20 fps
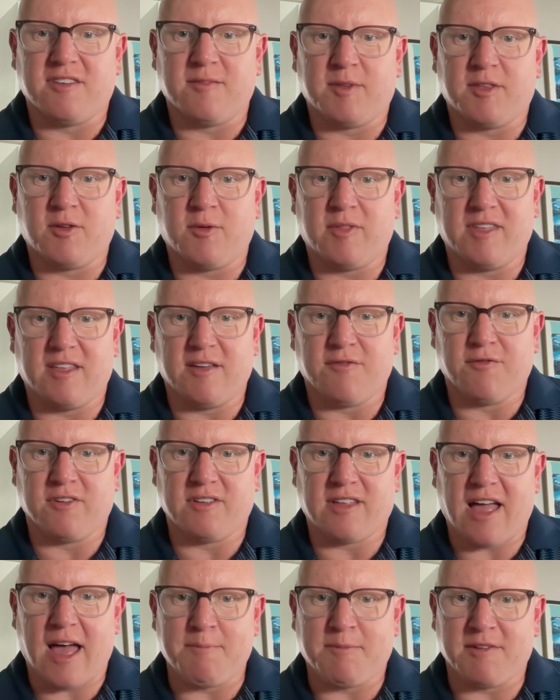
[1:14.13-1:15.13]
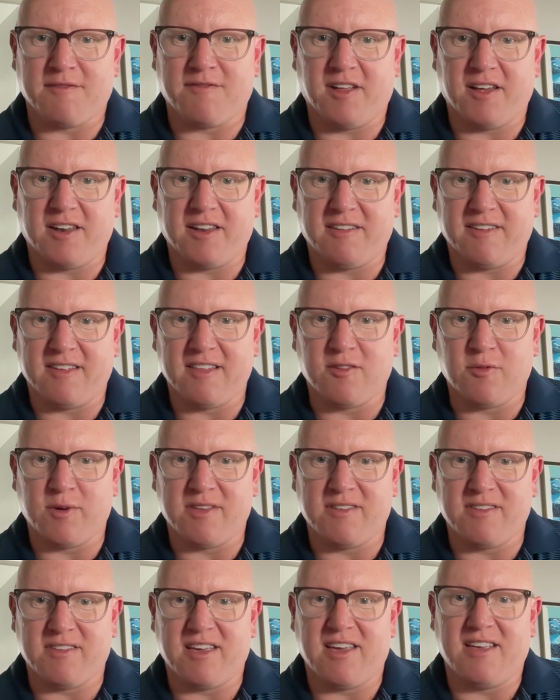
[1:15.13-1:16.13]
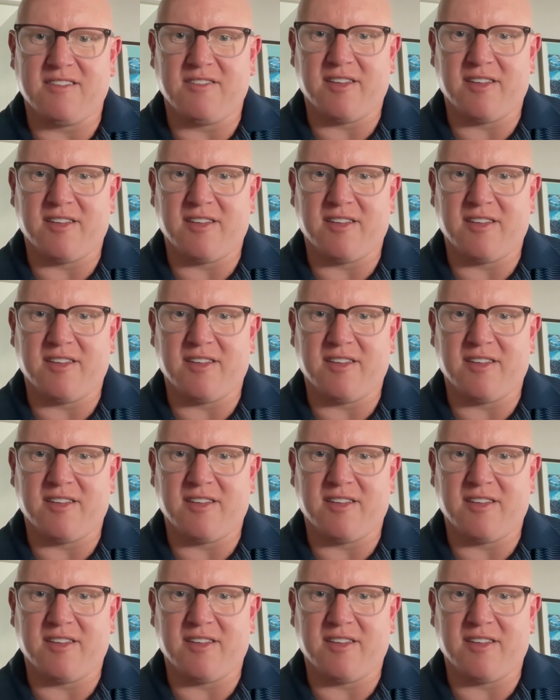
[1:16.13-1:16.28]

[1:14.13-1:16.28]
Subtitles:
between the different types of flood events we see.